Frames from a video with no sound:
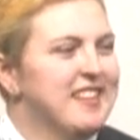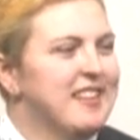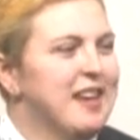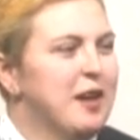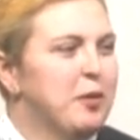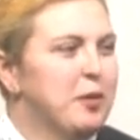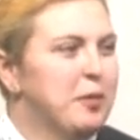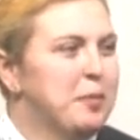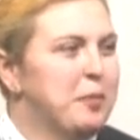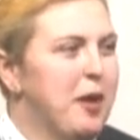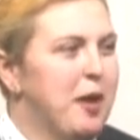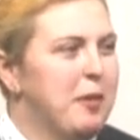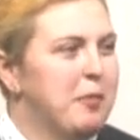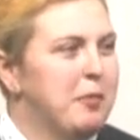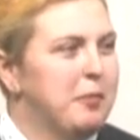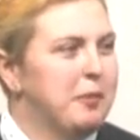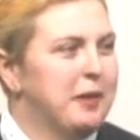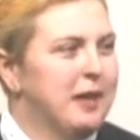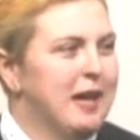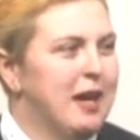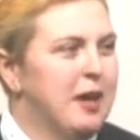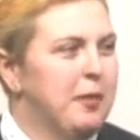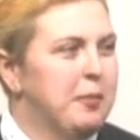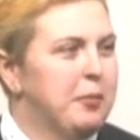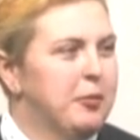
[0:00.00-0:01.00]
that would
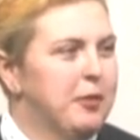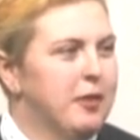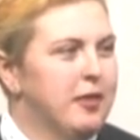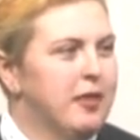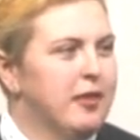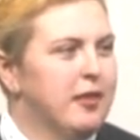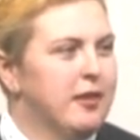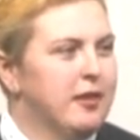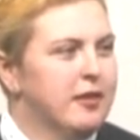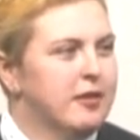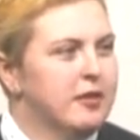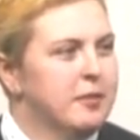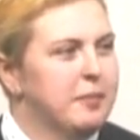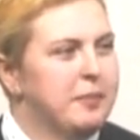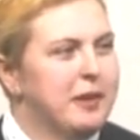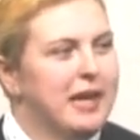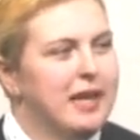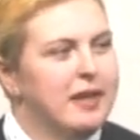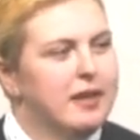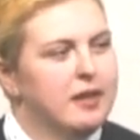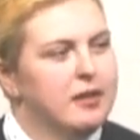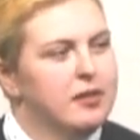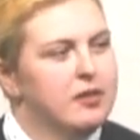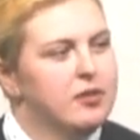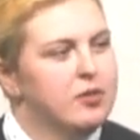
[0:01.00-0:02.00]
probably help with the
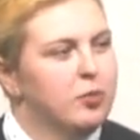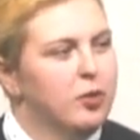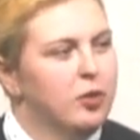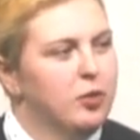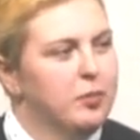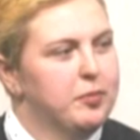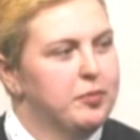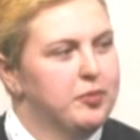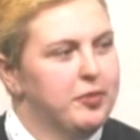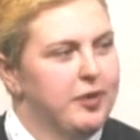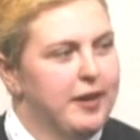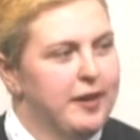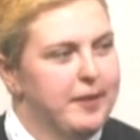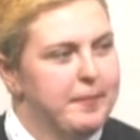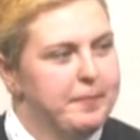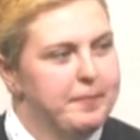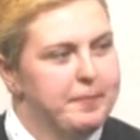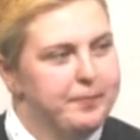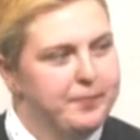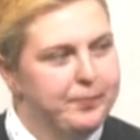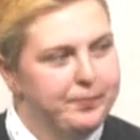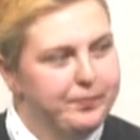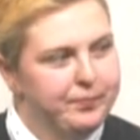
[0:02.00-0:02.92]
demand in swoops, right?